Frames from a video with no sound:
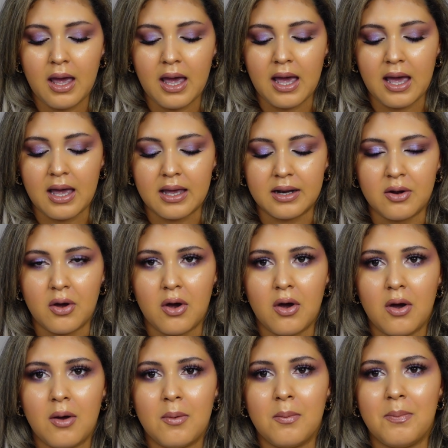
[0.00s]
and
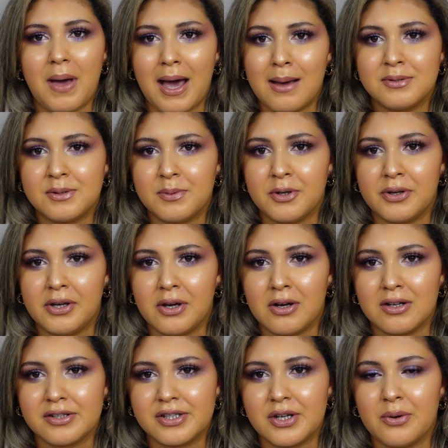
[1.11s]
Babs Beauty
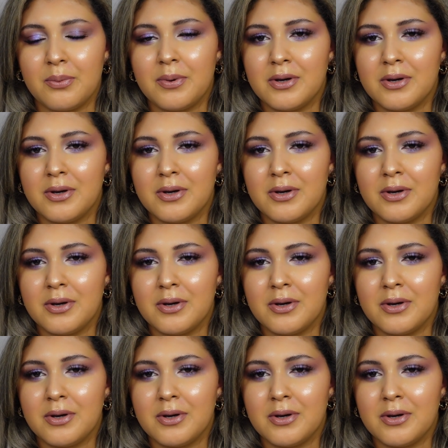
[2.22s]
also